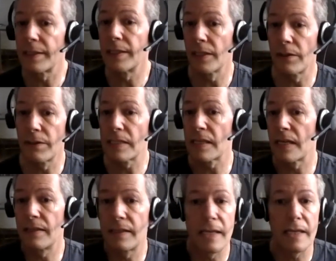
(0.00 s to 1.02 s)
you know, because I
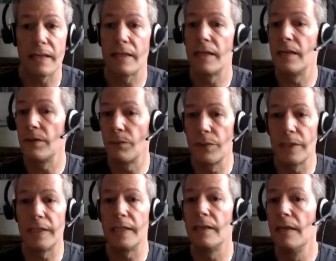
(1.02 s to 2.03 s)
think it
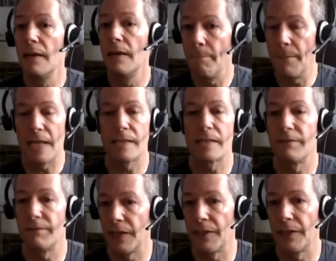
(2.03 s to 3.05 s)
really makes it
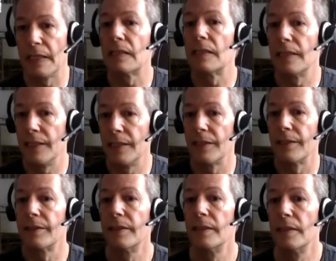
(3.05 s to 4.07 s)
very
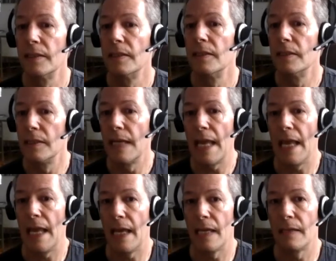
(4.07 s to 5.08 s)
clear
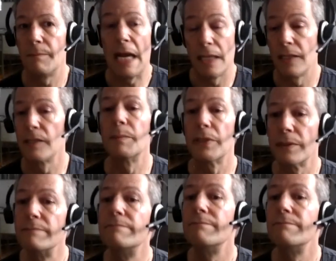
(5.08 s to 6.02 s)
and palatable